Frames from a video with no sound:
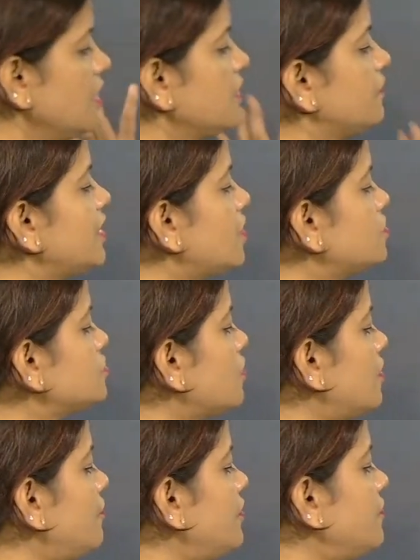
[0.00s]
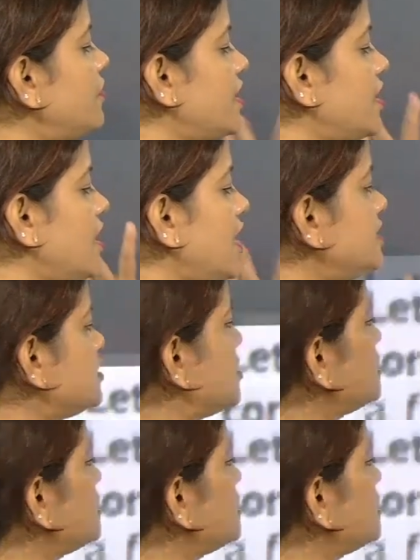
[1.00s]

Without solving, we analyzed and